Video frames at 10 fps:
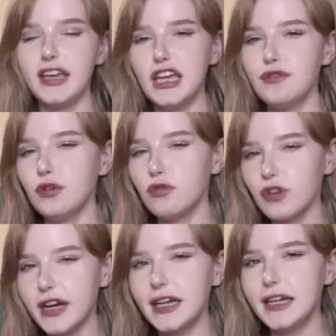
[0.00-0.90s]
You either
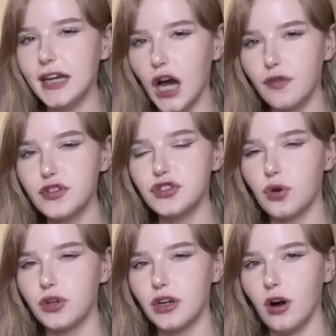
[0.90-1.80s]
really loved
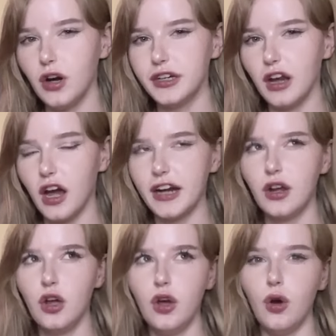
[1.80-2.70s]
Sword Art Online